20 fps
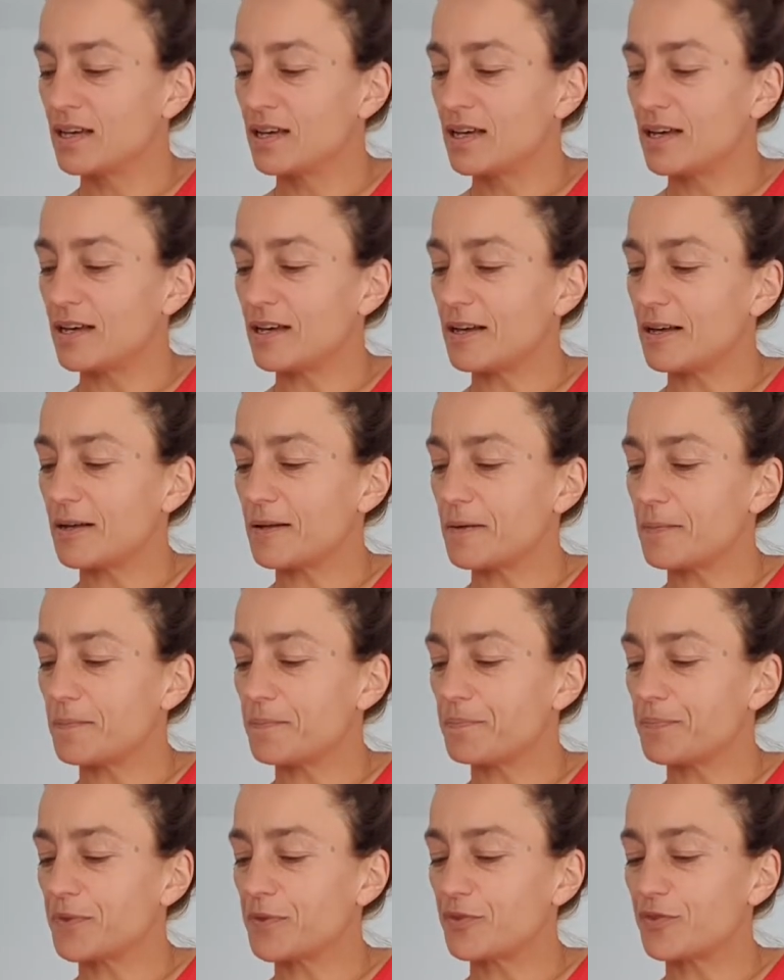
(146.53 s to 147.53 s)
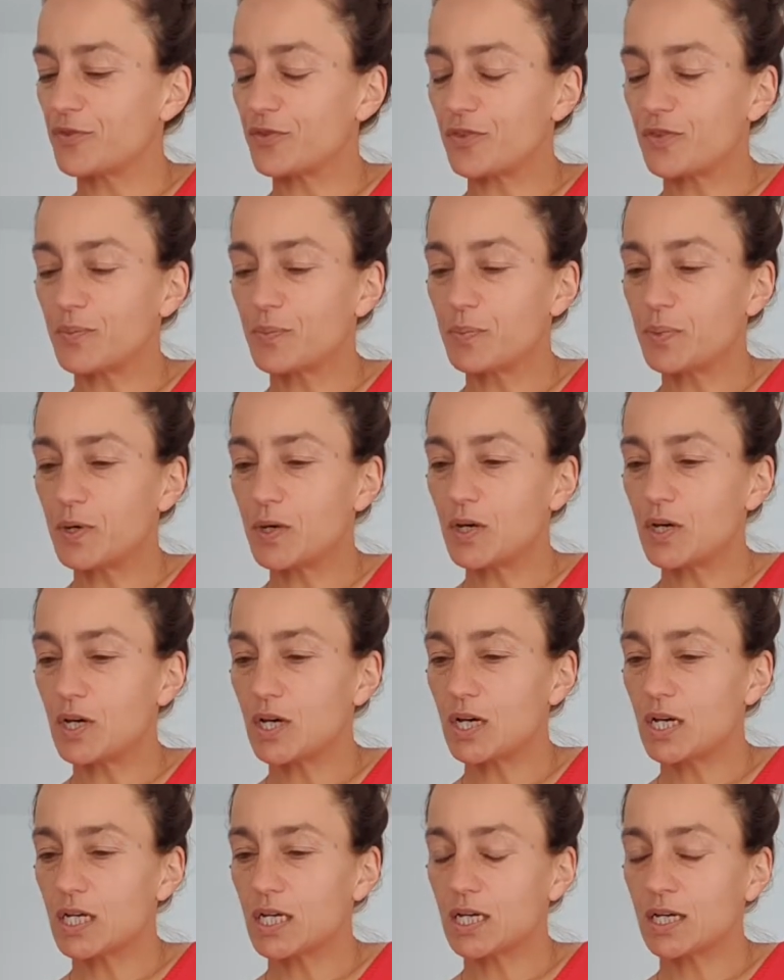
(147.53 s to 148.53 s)
for the
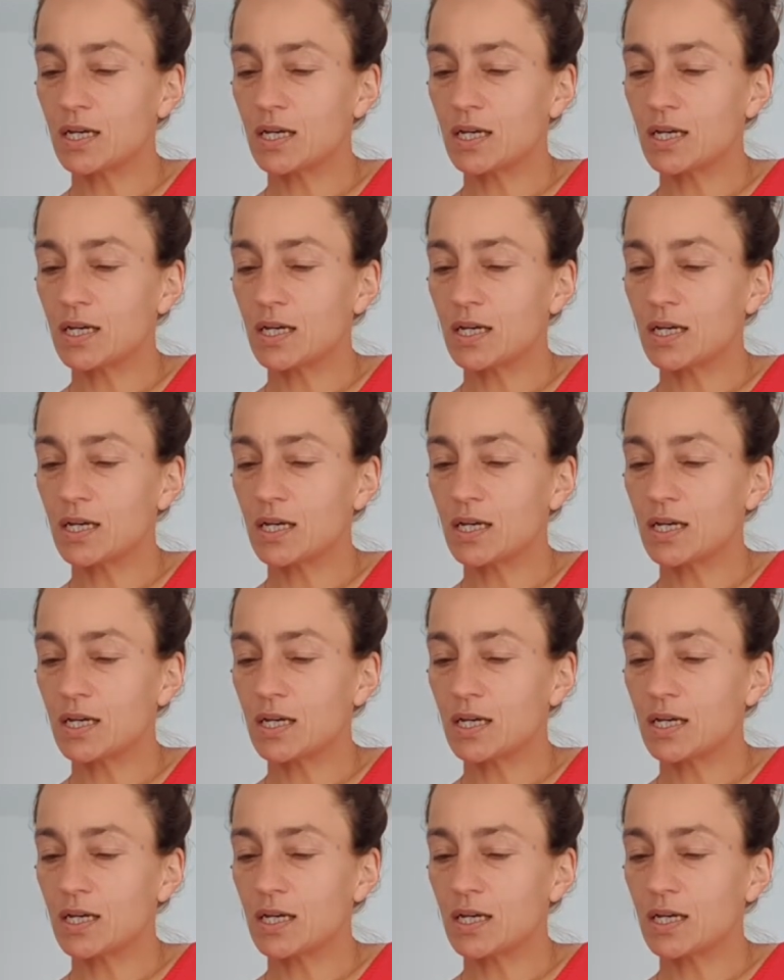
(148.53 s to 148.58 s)
book,